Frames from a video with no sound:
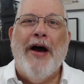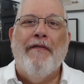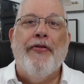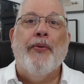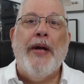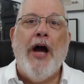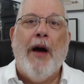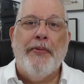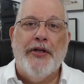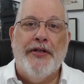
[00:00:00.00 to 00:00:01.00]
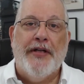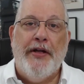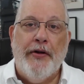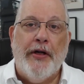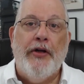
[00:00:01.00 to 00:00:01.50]
have three options
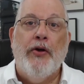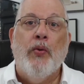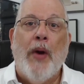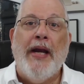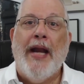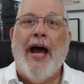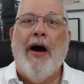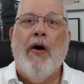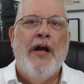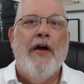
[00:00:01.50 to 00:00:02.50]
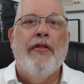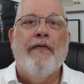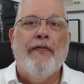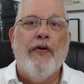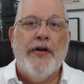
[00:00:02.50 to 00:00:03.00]
that you can do right now.
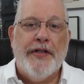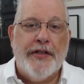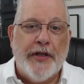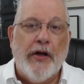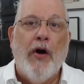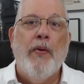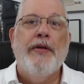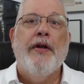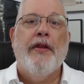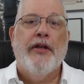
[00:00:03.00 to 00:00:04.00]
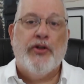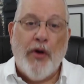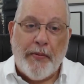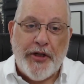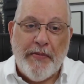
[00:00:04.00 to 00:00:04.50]
The first is to go into the
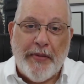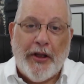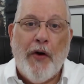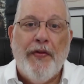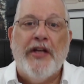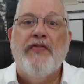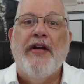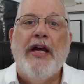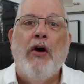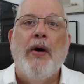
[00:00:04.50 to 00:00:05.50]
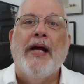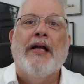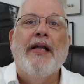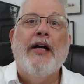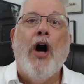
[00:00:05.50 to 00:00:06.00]
description below this video and
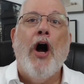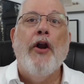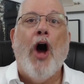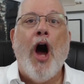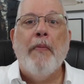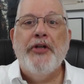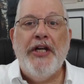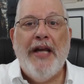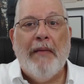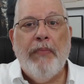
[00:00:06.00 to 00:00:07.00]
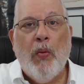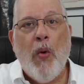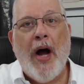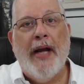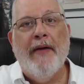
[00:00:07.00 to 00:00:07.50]
click on option number
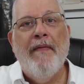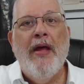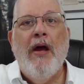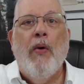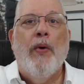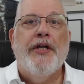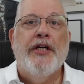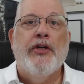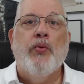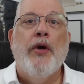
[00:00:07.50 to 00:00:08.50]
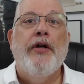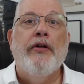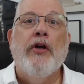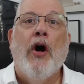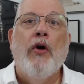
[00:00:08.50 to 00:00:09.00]
one, which is where
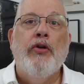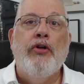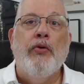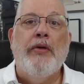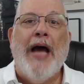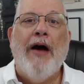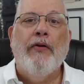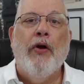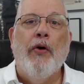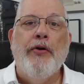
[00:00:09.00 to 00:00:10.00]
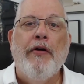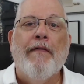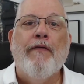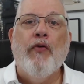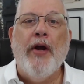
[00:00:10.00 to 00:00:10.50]
you'd go to download
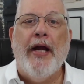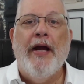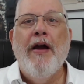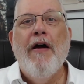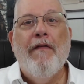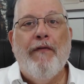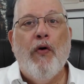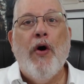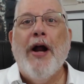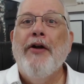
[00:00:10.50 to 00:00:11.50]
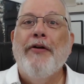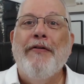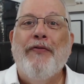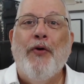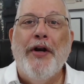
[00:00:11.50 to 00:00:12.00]
your free
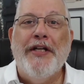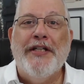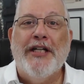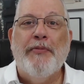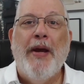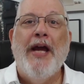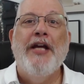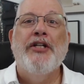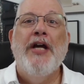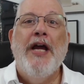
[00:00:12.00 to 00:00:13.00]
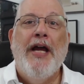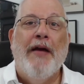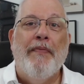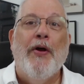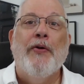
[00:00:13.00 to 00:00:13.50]
446-page
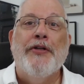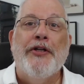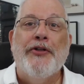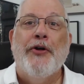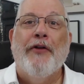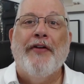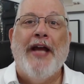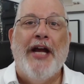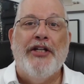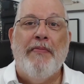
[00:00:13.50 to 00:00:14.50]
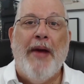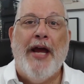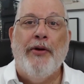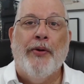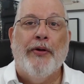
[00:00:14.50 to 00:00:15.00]
hypnosis certification
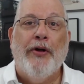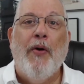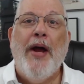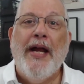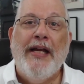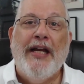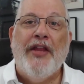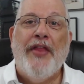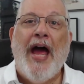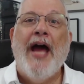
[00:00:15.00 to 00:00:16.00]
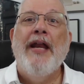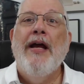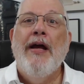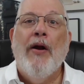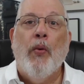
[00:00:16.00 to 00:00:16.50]
manual. Go ahead and get that,
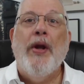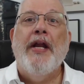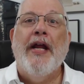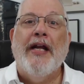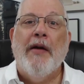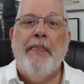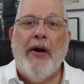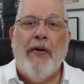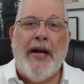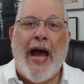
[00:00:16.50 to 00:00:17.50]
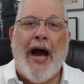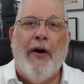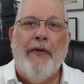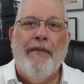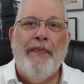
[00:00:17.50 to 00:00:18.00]
read it, and compare it
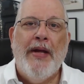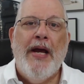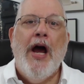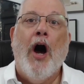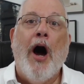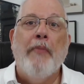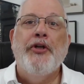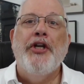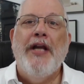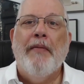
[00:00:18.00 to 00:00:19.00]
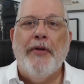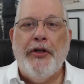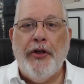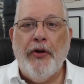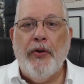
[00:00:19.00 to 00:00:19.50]
now. Option number
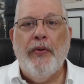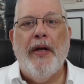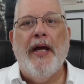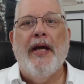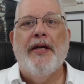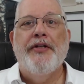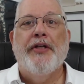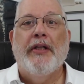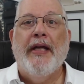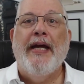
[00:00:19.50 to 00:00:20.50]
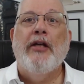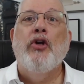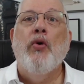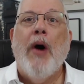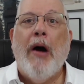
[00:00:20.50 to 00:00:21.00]
two is the link
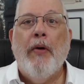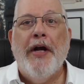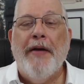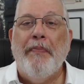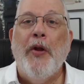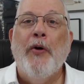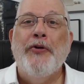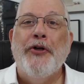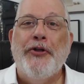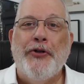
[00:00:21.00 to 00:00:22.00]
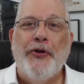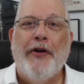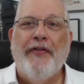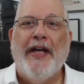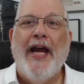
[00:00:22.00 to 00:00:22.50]
to our hypnosis
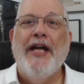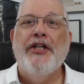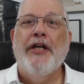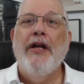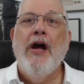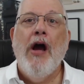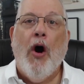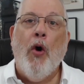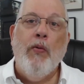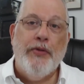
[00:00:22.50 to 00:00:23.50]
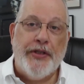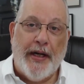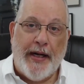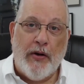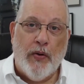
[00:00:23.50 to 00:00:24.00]
certification home
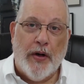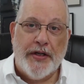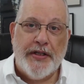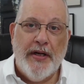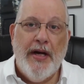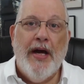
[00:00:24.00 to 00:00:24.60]
study course.